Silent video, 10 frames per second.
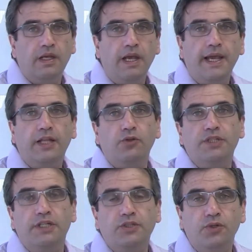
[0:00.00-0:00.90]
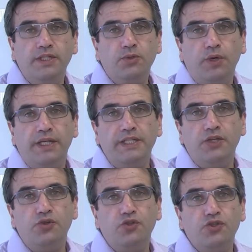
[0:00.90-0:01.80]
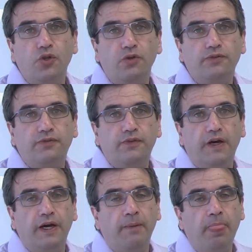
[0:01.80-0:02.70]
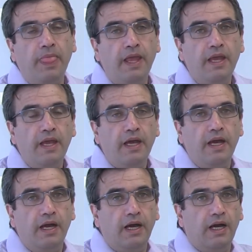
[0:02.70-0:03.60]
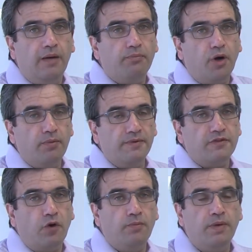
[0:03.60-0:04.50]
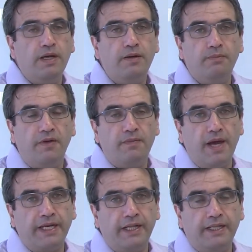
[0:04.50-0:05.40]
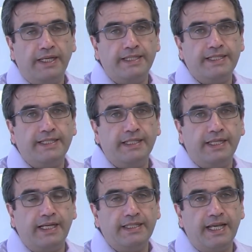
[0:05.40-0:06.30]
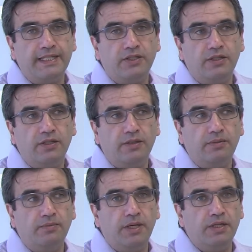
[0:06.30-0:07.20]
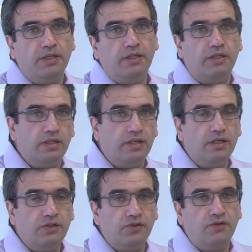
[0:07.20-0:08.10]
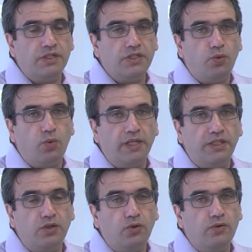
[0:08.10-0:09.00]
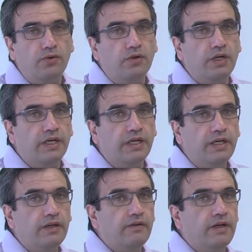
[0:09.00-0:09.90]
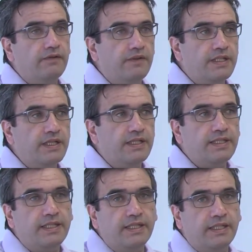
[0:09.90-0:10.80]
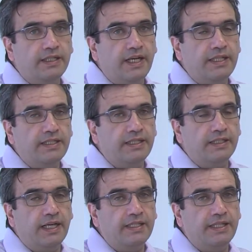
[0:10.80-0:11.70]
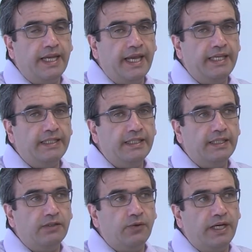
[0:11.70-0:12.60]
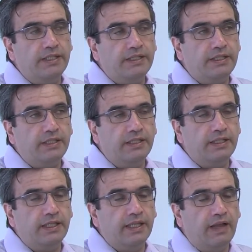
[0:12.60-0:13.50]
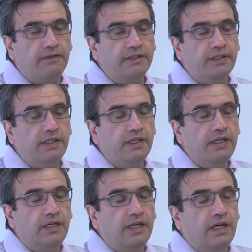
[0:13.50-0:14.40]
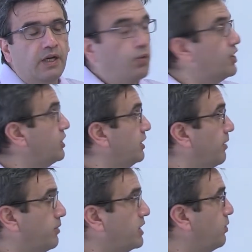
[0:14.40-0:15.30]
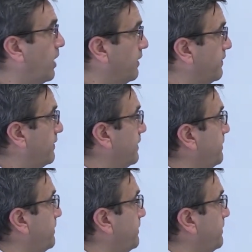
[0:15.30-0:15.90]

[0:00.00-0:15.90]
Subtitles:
Hello dear students, we continue to solve problems from mathematical contest by University of Waterloo. This is year 1998, grade 11, question number 12.